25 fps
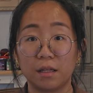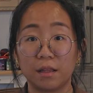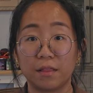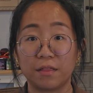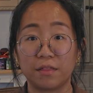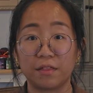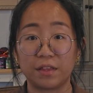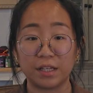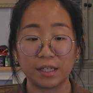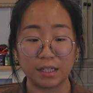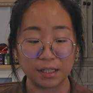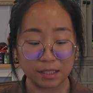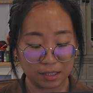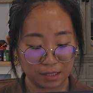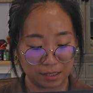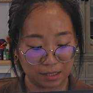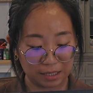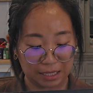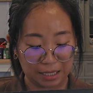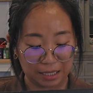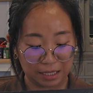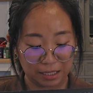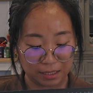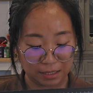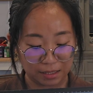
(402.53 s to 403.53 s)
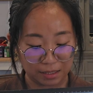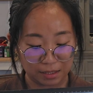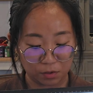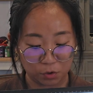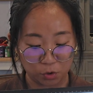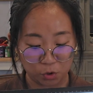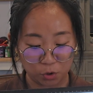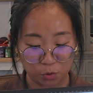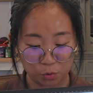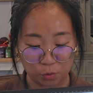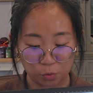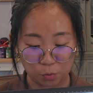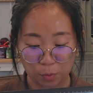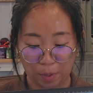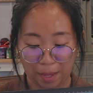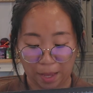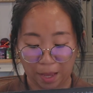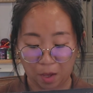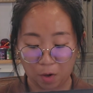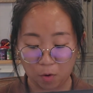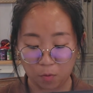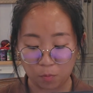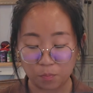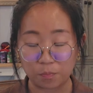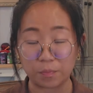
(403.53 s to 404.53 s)
This is to
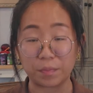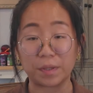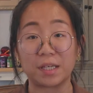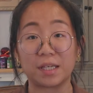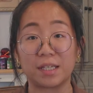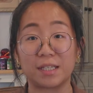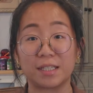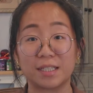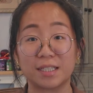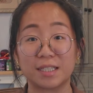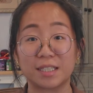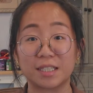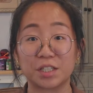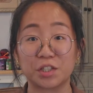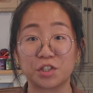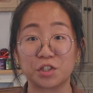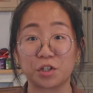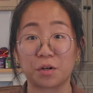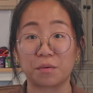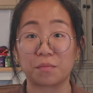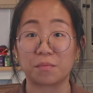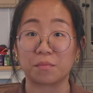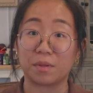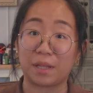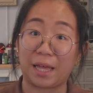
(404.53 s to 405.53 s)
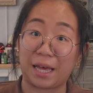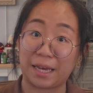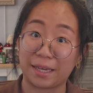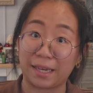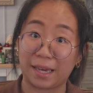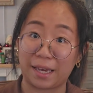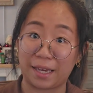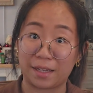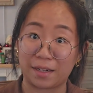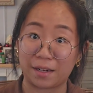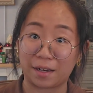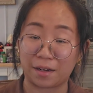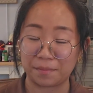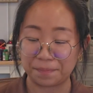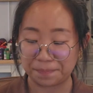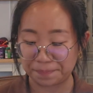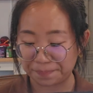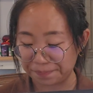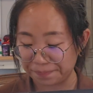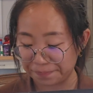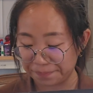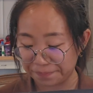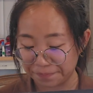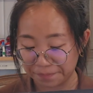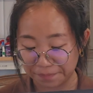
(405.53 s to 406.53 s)
help me stitch on Black Ada,
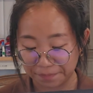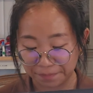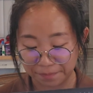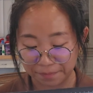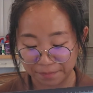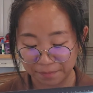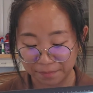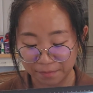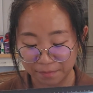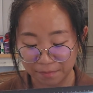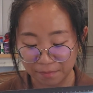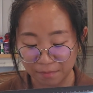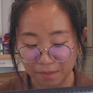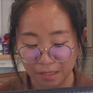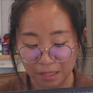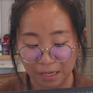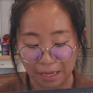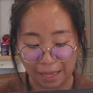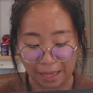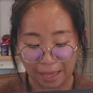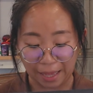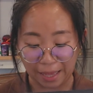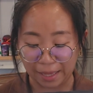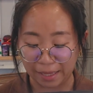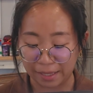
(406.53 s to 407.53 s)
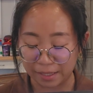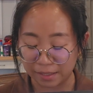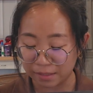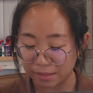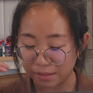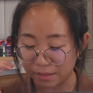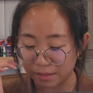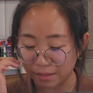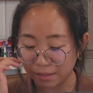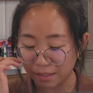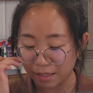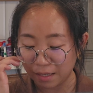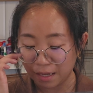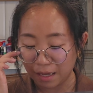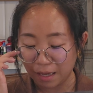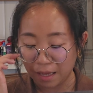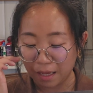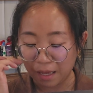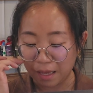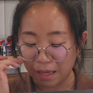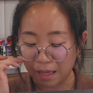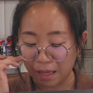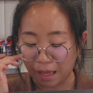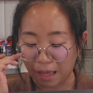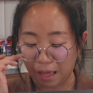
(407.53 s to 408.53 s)
and
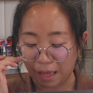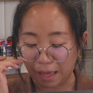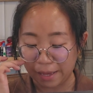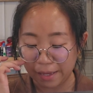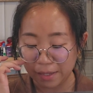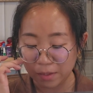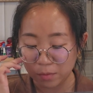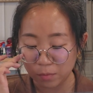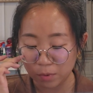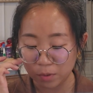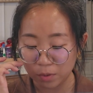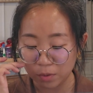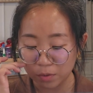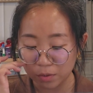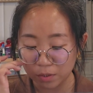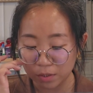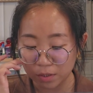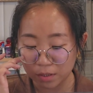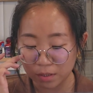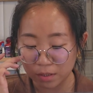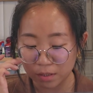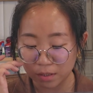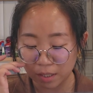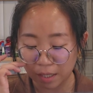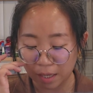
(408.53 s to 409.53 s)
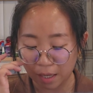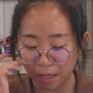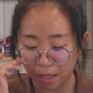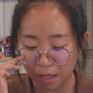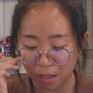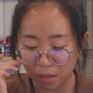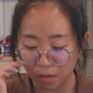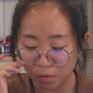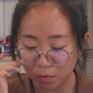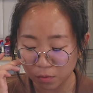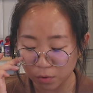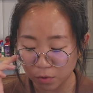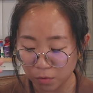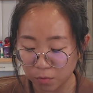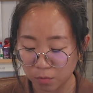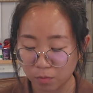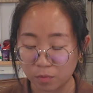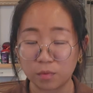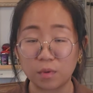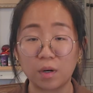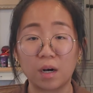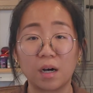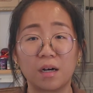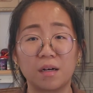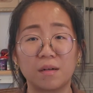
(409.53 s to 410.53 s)
I will tell
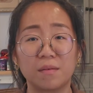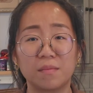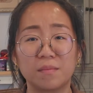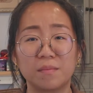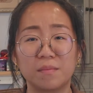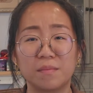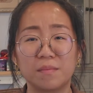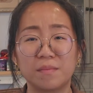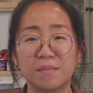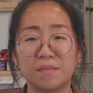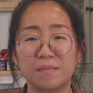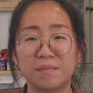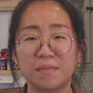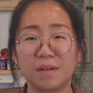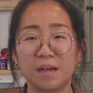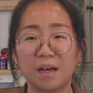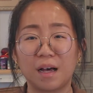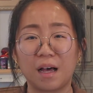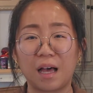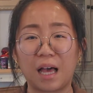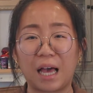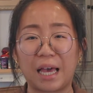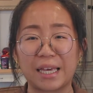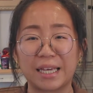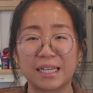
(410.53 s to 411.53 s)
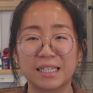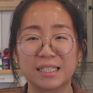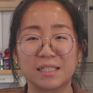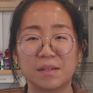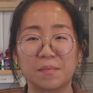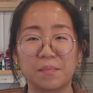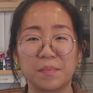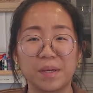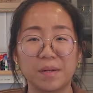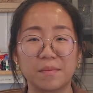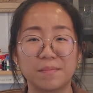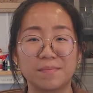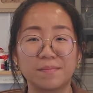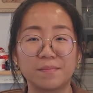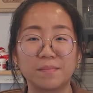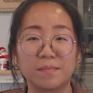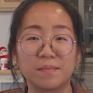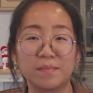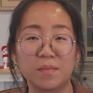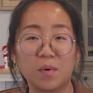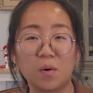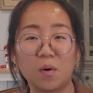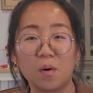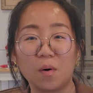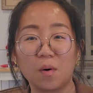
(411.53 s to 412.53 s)
you I guess a bit
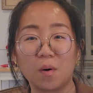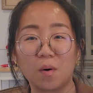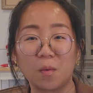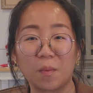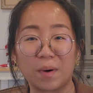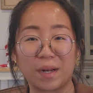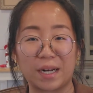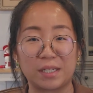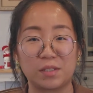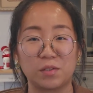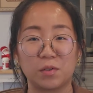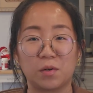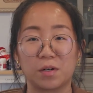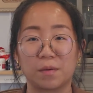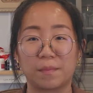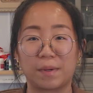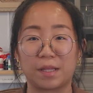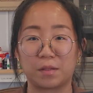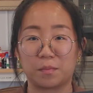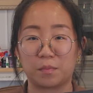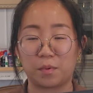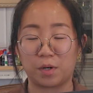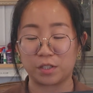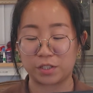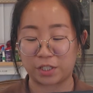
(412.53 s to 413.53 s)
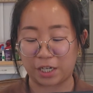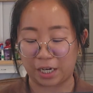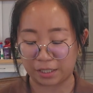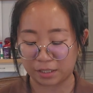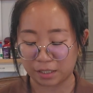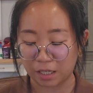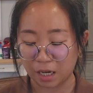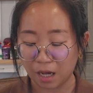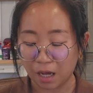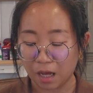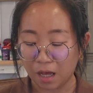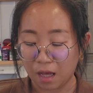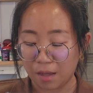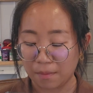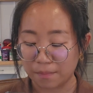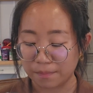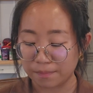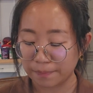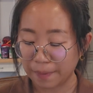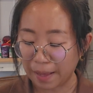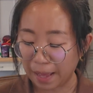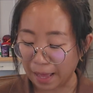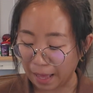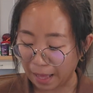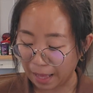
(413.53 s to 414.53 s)
more when I talk about the project.
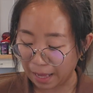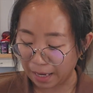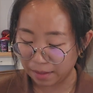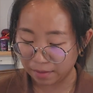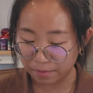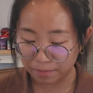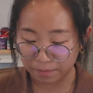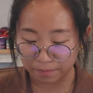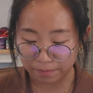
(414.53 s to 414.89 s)
But